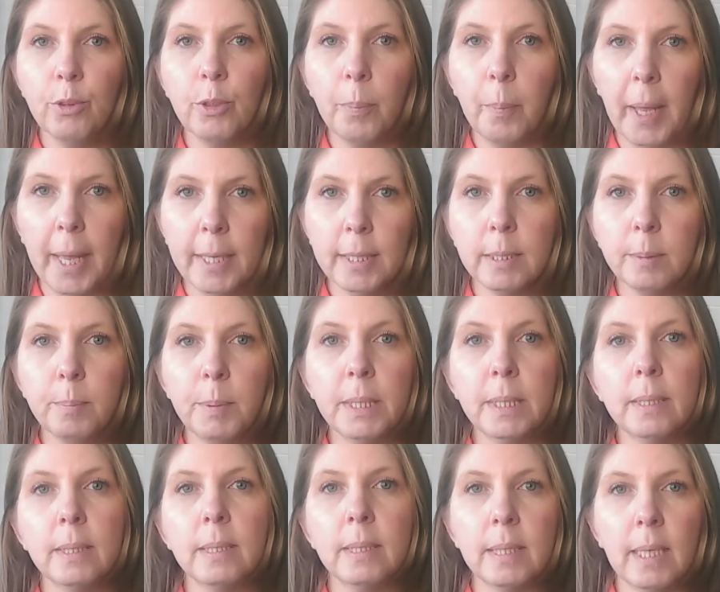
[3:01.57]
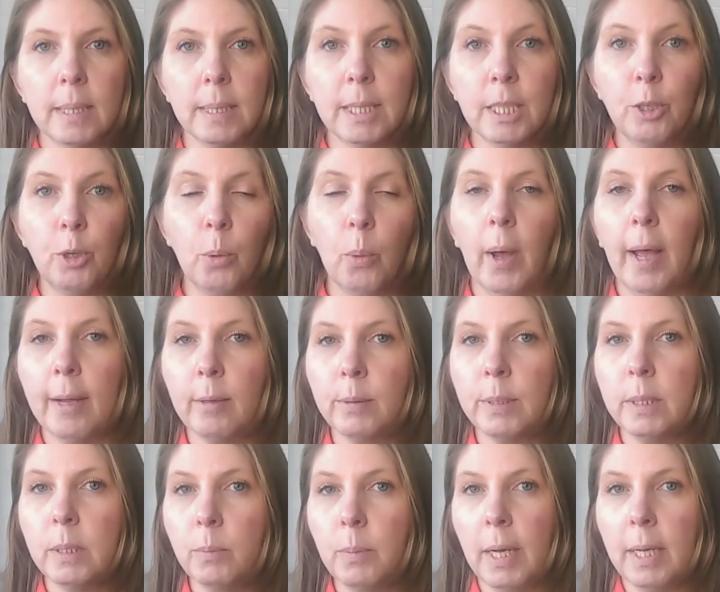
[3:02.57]
the pets, but it's assessing your
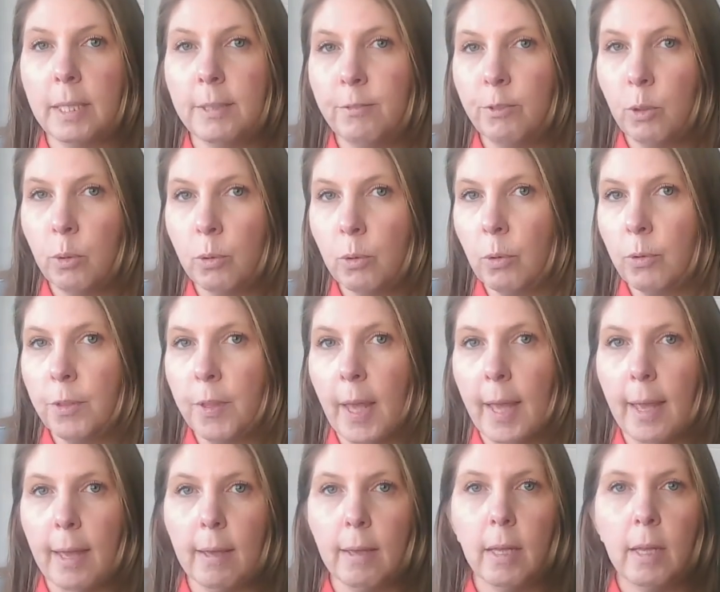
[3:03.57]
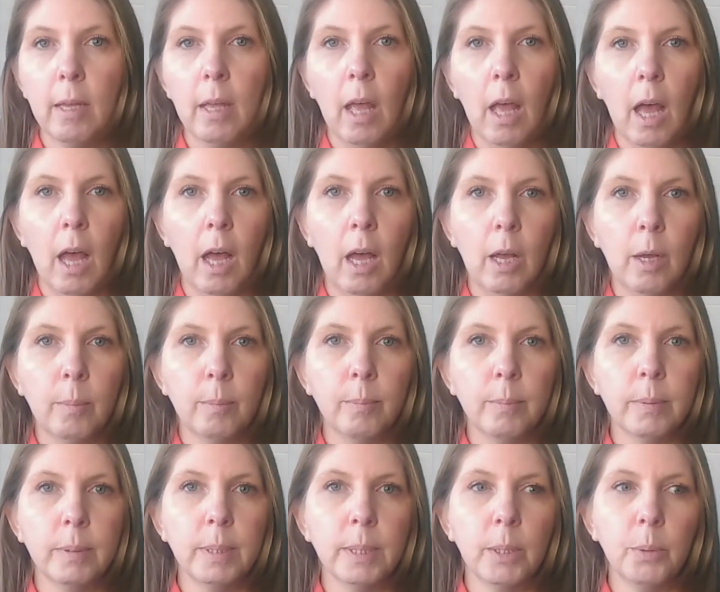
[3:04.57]
house as well if you're not there.
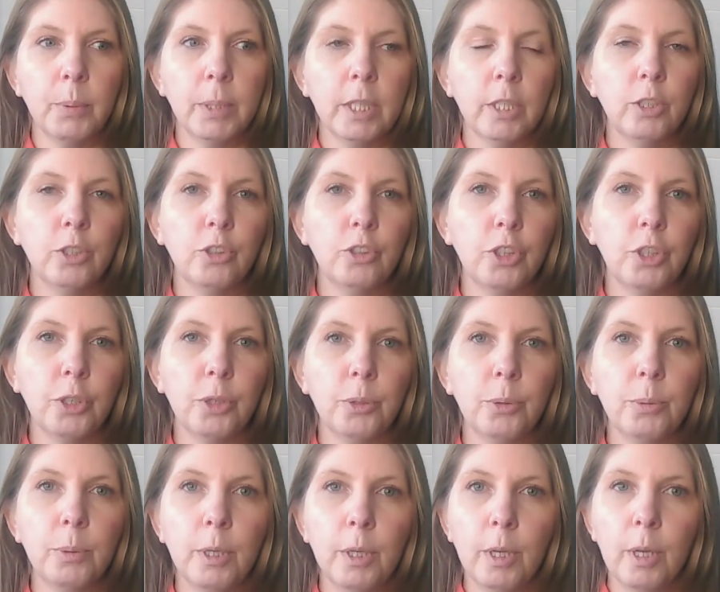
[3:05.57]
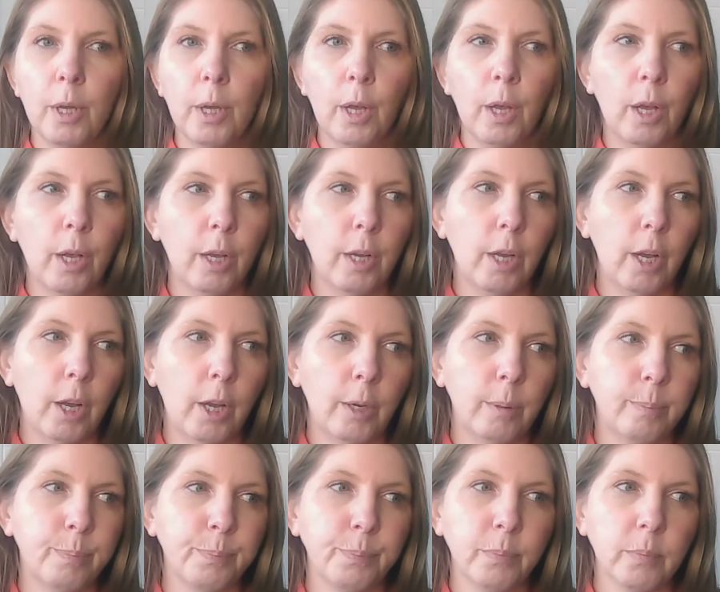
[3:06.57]
So we can do
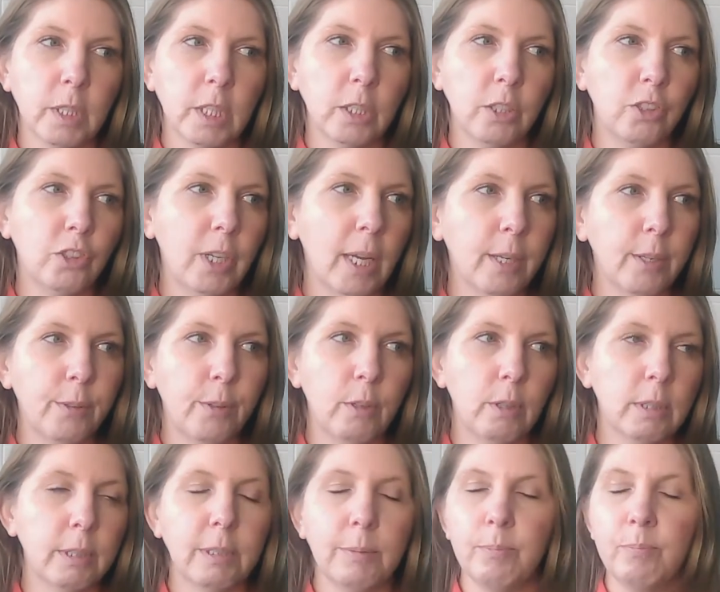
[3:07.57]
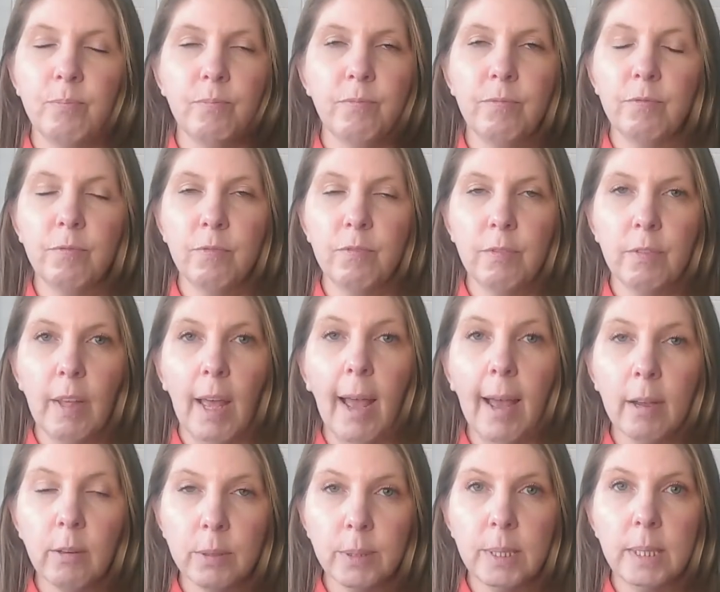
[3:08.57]
check that the
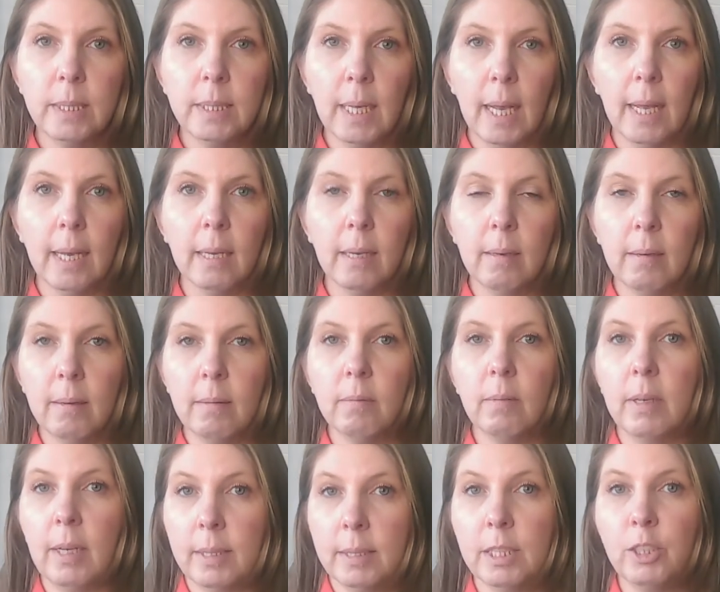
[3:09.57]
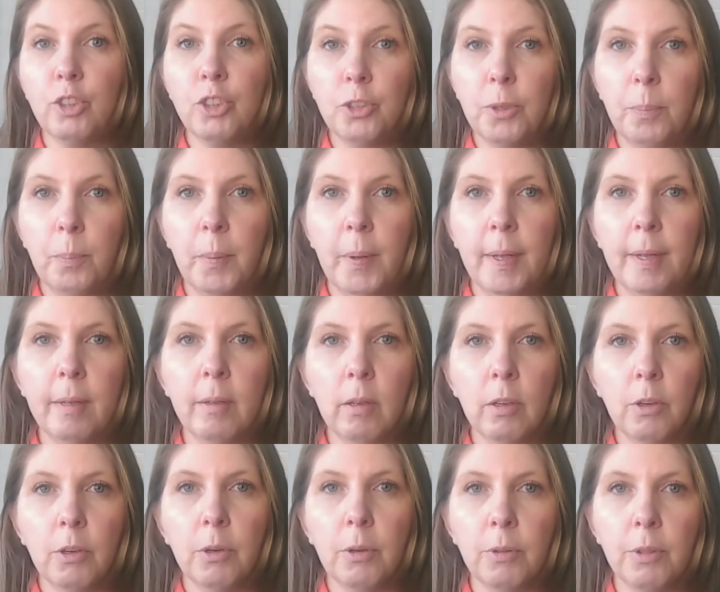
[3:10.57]
house is as it should be,
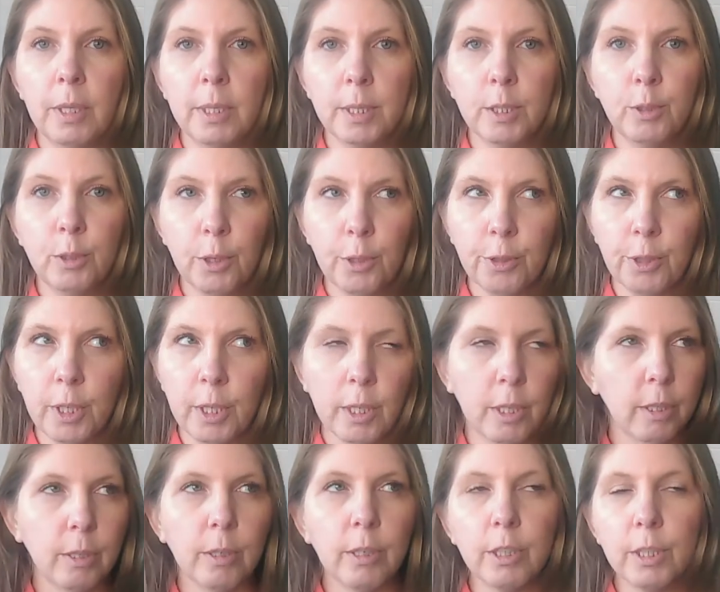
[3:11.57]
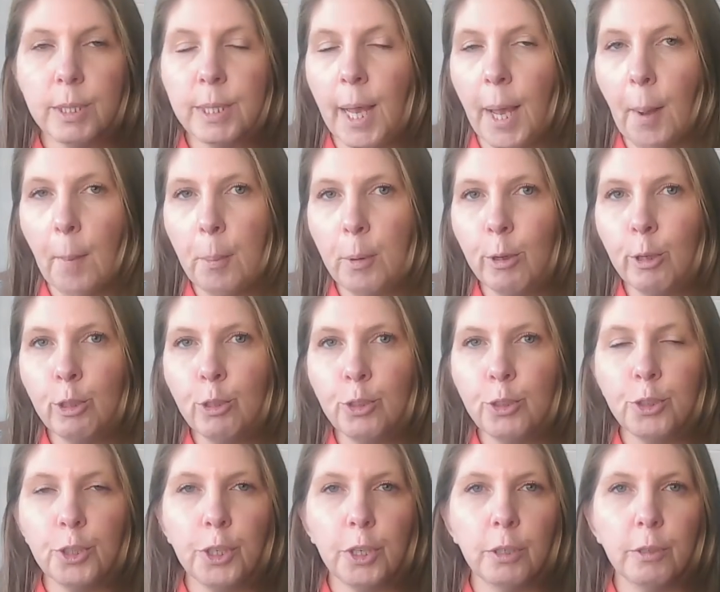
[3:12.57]
you know, there's nothing has happened
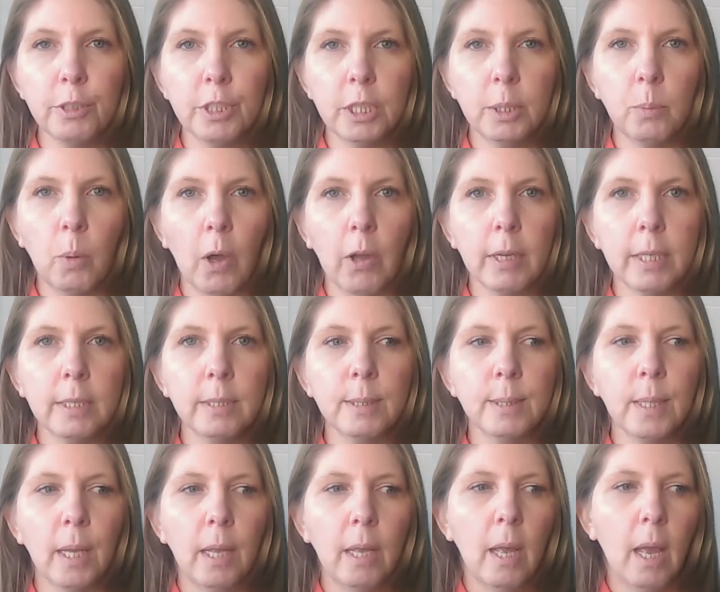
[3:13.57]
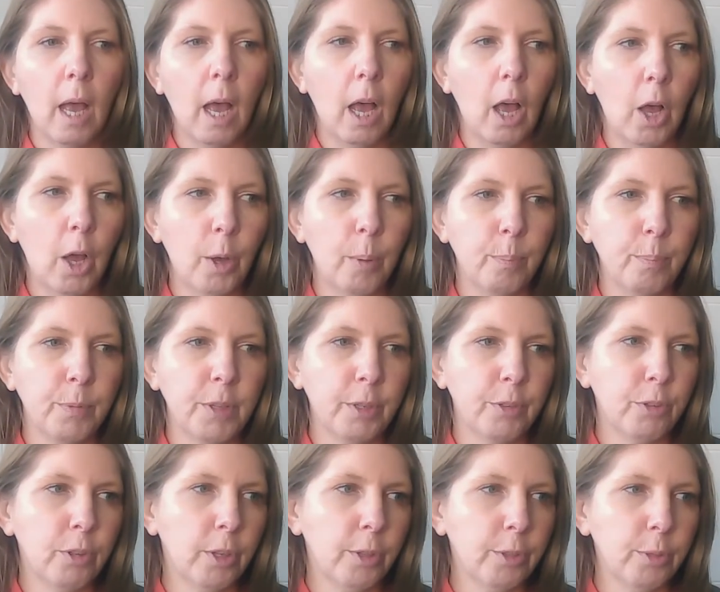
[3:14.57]
security wise,
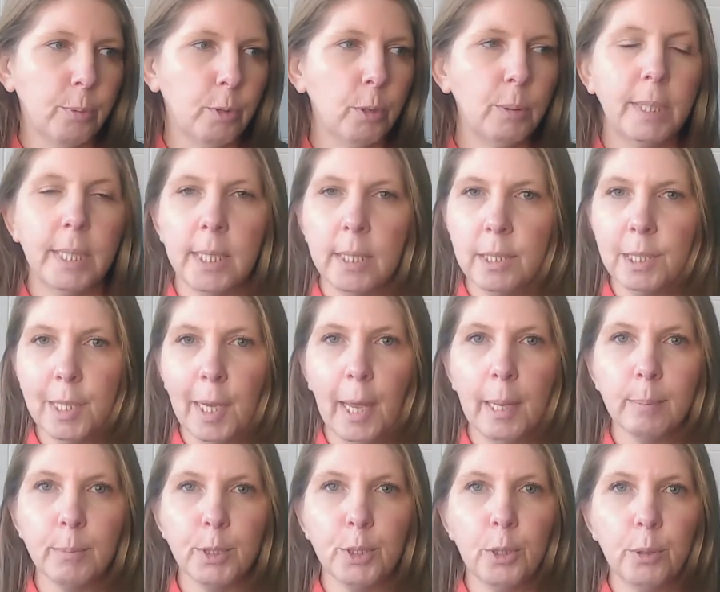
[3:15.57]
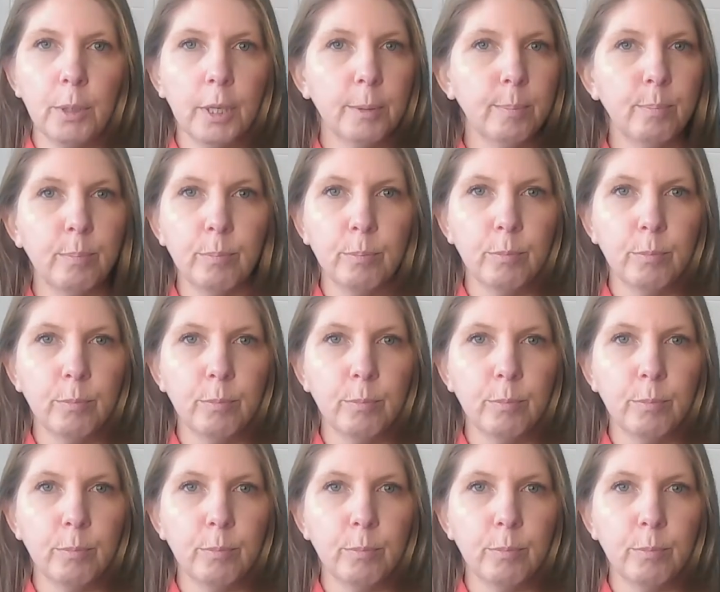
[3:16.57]
there's no leaking taps, no